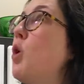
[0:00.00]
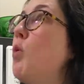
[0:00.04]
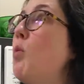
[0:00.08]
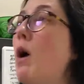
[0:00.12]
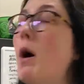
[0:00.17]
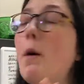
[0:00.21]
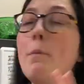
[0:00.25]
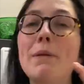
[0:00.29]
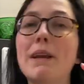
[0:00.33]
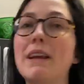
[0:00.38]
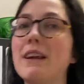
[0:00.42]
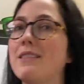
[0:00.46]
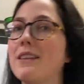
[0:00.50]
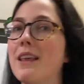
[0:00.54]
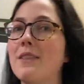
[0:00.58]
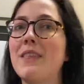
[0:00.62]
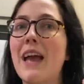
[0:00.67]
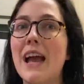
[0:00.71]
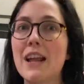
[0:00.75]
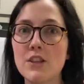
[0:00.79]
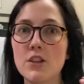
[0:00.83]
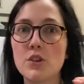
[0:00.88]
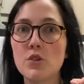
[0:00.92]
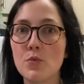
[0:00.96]
well because
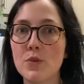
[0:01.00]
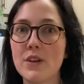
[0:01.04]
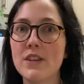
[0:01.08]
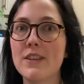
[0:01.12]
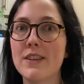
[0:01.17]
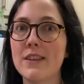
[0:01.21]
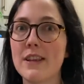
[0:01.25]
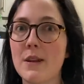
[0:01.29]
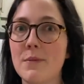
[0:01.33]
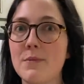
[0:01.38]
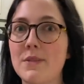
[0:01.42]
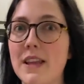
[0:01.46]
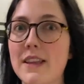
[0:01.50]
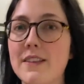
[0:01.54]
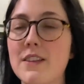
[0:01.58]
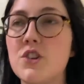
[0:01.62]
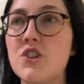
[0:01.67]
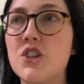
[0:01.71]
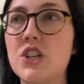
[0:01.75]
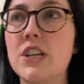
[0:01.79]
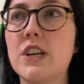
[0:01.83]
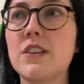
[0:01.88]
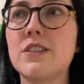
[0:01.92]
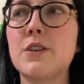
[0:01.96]
that's the reason that I'm saying that
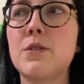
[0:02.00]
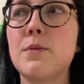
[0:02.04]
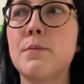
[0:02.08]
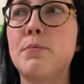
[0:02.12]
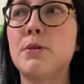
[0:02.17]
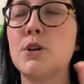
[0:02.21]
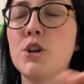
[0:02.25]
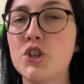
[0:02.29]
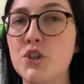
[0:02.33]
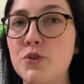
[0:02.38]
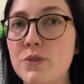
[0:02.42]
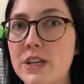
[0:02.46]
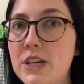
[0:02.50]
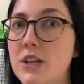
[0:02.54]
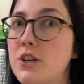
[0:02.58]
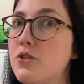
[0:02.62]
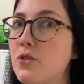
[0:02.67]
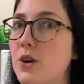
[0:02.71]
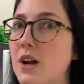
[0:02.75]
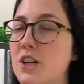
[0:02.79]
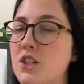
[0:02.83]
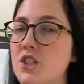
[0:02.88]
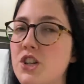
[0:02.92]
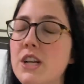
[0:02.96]
she doesn't push you in any
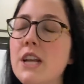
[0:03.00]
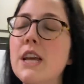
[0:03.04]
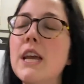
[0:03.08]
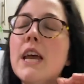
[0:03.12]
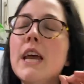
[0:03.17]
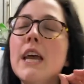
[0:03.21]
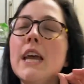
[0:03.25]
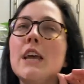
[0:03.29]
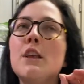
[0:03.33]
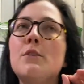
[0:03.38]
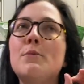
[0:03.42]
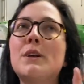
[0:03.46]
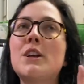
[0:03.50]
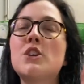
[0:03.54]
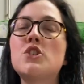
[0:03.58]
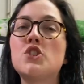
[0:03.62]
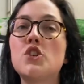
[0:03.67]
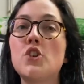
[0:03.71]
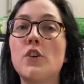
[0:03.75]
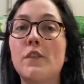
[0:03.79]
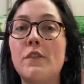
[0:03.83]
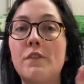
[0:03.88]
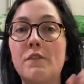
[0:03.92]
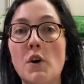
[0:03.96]
direction is because
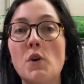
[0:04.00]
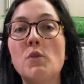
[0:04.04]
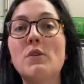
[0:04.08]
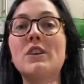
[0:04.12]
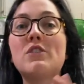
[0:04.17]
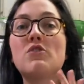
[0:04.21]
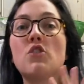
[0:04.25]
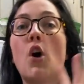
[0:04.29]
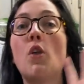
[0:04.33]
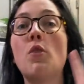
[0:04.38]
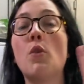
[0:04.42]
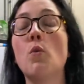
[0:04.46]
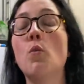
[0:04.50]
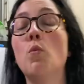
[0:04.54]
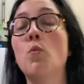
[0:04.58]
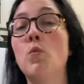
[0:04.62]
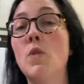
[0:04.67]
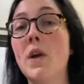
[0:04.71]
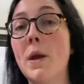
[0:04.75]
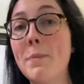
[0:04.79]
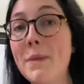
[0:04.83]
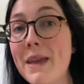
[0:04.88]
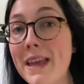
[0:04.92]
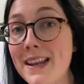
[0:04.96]
you're focused on the
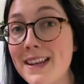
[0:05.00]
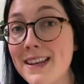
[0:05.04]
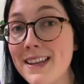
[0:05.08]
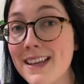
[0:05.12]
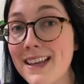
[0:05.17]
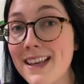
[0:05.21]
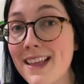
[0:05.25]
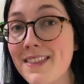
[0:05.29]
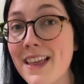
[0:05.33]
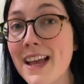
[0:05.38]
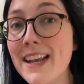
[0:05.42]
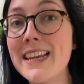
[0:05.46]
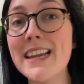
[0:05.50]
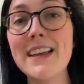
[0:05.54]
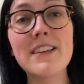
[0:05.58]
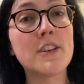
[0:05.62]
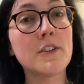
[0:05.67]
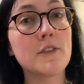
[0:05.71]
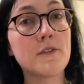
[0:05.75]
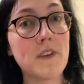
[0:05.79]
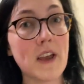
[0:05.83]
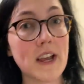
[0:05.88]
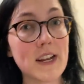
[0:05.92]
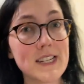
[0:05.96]
women that he has
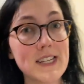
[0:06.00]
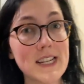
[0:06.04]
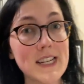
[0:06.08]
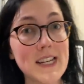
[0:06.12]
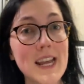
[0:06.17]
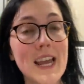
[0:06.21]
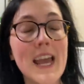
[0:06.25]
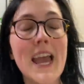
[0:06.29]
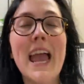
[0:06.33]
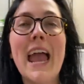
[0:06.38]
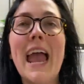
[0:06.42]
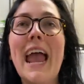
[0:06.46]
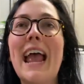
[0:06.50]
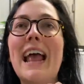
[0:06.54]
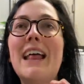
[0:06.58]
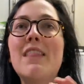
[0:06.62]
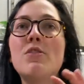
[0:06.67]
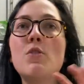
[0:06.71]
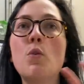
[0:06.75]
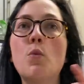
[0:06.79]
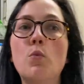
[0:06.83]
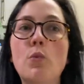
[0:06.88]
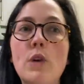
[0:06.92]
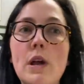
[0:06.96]
affected and
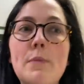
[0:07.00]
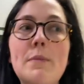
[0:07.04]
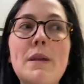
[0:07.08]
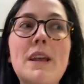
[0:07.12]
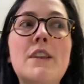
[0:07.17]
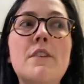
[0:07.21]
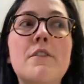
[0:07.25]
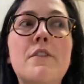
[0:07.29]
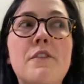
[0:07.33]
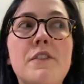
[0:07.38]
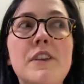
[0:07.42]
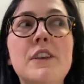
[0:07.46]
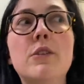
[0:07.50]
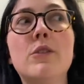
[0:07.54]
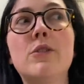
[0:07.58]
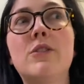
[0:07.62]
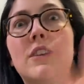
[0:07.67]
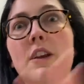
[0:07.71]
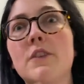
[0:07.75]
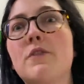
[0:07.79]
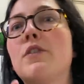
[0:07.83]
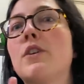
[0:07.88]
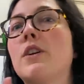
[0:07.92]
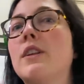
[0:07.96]
the women feel
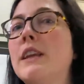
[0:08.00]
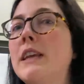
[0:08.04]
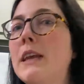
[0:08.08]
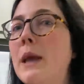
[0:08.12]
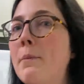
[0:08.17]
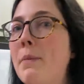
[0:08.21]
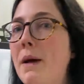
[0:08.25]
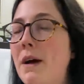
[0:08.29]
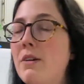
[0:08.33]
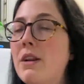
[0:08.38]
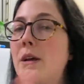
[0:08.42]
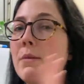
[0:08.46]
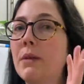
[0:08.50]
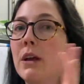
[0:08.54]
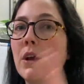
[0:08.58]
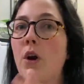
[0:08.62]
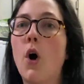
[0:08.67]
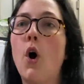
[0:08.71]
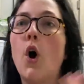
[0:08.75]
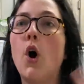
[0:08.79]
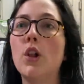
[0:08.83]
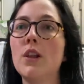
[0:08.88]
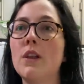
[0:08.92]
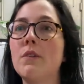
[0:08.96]
differently about him. Like
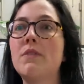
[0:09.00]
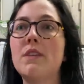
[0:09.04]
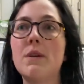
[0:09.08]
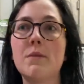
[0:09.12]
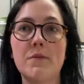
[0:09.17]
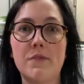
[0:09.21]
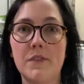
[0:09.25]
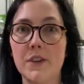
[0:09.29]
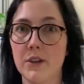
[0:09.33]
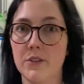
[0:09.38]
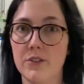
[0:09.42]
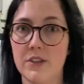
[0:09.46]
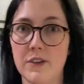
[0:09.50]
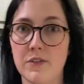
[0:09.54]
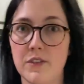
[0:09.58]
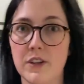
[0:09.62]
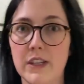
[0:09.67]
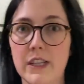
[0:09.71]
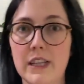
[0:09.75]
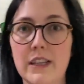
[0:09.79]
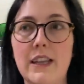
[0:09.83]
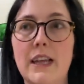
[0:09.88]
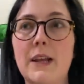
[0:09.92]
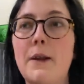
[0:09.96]
all of them feel
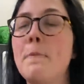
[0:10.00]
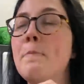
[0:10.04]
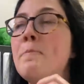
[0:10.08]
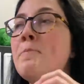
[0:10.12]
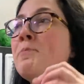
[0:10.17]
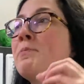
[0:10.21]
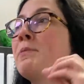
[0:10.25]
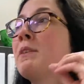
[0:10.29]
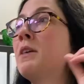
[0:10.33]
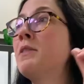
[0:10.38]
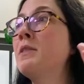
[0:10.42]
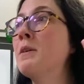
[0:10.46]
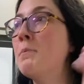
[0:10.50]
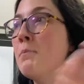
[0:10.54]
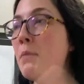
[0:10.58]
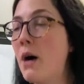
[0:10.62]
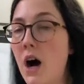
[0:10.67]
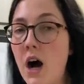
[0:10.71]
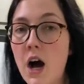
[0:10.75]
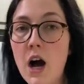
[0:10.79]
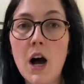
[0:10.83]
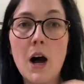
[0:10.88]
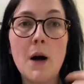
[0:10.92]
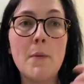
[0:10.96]
differently. Like the
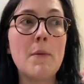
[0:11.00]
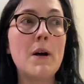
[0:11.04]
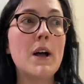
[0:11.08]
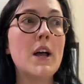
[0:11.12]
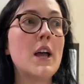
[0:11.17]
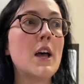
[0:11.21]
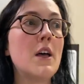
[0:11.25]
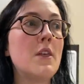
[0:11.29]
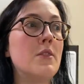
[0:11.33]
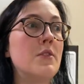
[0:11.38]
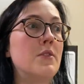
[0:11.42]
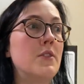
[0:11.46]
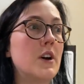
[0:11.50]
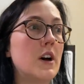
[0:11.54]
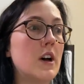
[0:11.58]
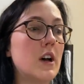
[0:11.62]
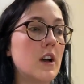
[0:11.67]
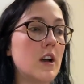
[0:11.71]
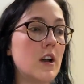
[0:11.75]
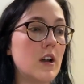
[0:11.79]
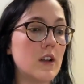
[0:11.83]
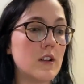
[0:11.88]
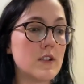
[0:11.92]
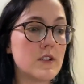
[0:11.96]
mom,
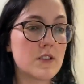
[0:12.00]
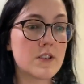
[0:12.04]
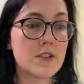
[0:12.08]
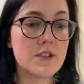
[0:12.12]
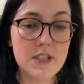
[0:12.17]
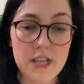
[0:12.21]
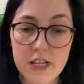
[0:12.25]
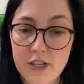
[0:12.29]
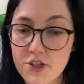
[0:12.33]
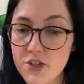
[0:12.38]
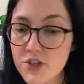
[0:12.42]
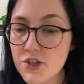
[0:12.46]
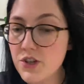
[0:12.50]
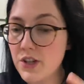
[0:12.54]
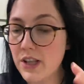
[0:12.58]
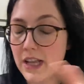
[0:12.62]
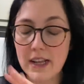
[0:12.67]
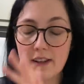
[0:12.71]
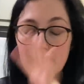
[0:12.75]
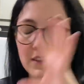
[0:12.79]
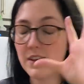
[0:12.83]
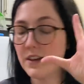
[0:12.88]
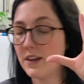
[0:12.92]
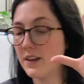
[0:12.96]
the sis,
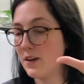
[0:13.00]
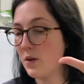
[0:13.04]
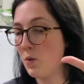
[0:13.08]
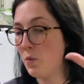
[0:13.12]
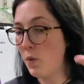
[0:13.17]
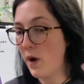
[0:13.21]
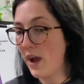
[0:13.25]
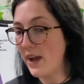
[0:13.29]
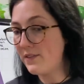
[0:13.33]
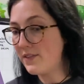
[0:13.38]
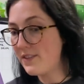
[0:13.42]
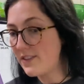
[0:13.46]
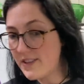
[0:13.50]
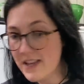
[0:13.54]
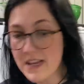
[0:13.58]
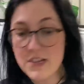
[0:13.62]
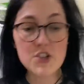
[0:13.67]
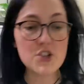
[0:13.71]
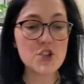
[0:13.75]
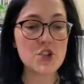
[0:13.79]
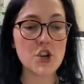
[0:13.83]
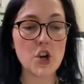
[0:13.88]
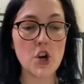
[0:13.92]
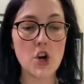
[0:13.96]
like the wife's
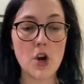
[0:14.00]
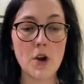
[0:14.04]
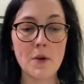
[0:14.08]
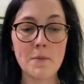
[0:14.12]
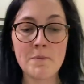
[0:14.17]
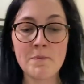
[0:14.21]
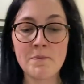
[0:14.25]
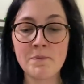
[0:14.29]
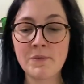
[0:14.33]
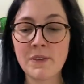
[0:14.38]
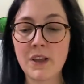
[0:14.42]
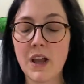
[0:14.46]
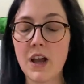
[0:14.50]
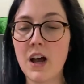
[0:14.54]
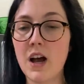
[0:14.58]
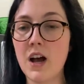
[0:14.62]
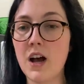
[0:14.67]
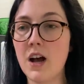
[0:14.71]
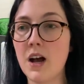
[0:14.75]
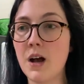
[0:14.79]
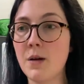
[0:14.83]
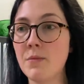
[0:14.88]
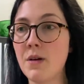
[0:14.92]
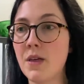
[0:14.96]
sister,
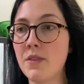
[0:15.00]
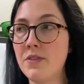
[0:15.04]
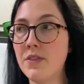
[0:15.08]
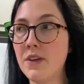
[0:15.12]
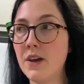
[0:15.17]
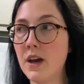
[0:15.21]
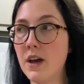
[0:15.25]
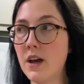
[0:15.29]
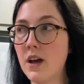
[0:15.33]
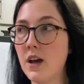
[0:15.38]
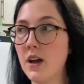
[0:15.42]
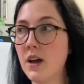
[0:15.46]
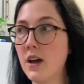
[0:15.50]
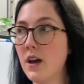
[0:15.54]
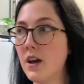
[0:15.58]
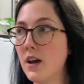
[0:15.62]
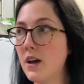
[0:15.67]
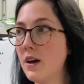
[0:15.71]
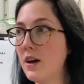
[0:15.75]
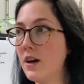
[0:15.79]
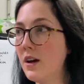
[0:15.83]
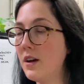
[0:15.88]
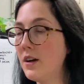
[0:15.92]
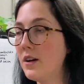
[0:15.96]

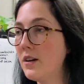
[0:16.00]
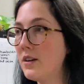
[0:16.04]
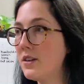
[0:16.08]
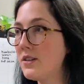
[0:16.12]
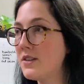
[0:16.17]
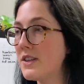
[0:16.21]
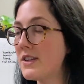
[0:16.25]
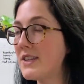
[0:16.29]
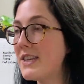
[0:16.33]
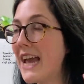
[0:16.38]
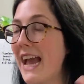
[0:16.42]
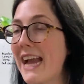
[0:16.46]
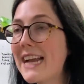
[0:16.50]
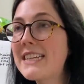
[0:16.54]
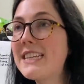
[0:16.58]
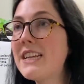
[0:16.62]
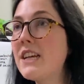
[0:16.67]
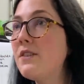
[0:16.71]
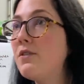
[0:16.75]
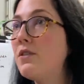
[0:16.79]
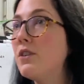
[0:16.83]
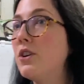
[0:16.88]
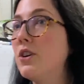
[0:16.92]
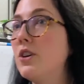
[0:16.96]
the
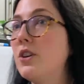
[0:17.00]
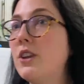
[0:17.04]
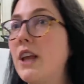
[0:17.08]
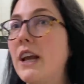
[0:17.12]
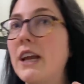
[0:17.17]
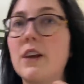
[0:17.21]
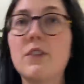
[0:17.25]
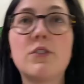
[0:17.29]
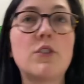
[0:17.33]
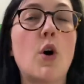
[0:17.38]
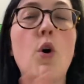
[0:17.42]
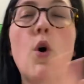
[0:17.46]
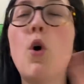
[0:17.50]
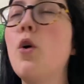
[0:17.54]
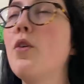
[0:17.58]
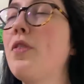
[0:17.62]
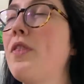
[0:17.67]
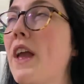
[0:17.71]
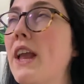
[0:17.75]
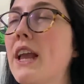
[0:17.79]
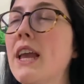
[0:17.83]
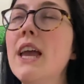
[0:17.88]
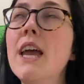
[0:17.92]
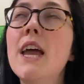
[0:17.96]
detective, like the whole
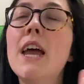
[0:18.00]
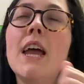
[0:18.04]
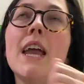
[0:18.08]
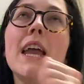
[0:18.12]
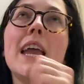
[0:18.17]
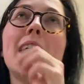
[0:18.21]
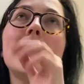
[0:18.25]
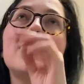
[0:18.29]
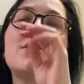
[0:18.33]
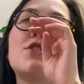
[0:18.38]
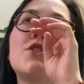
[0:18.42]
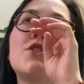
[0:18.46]
thing. It's